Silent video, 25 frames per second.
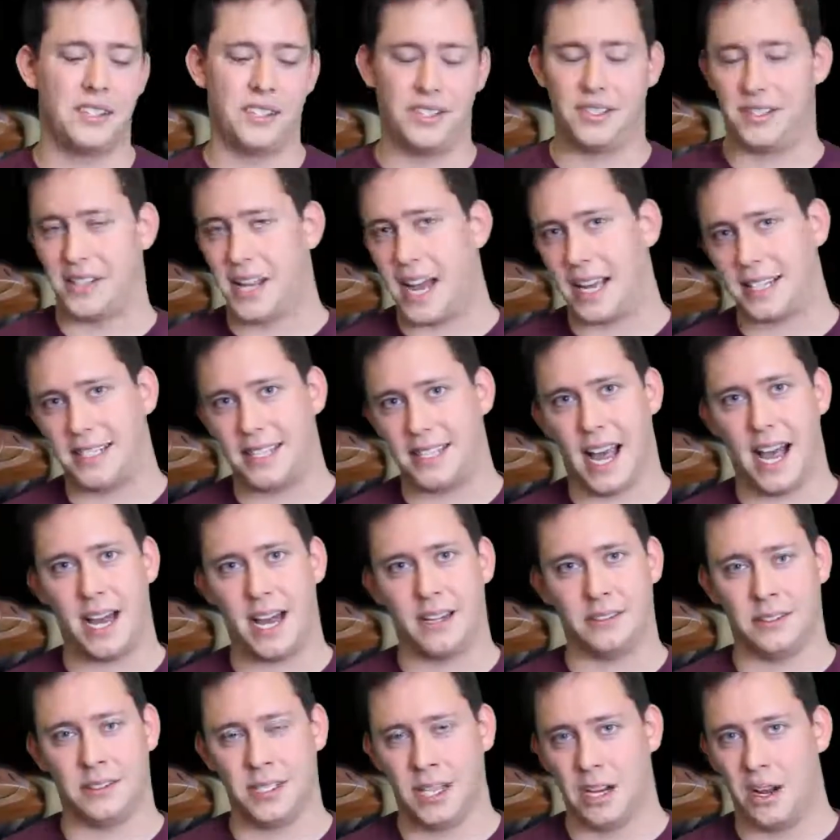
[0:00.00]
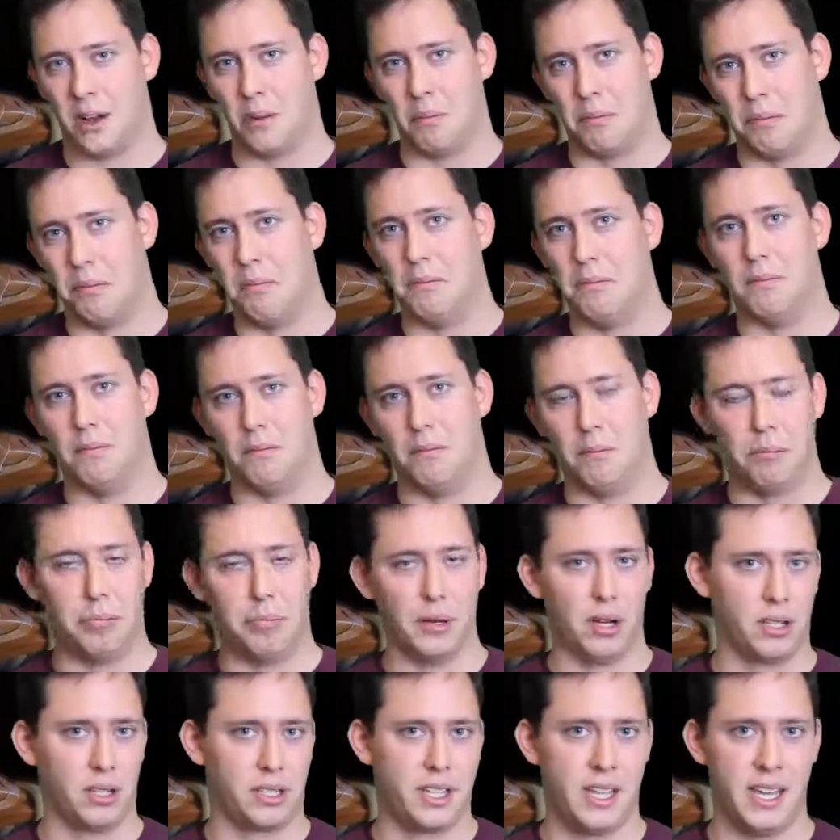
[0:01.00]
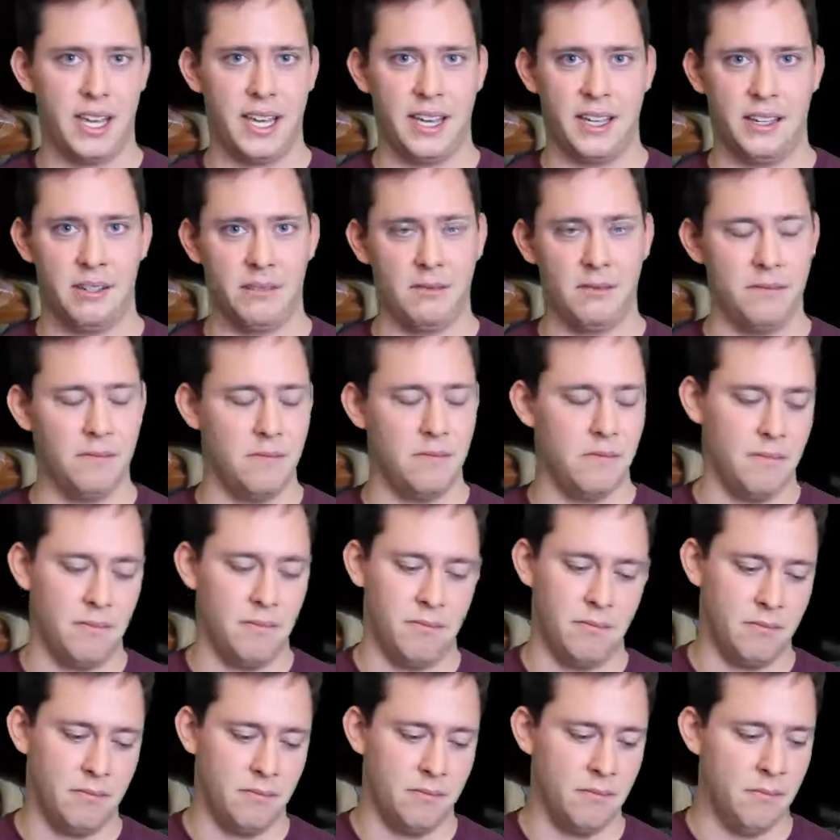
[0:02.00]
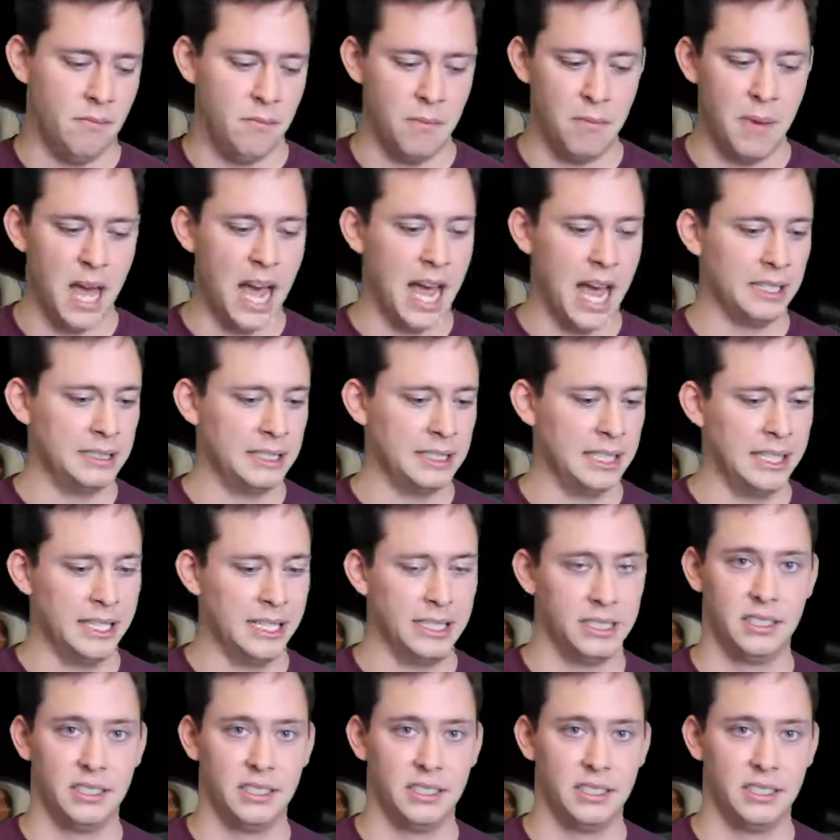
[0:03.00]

decked out and, bulky and manly.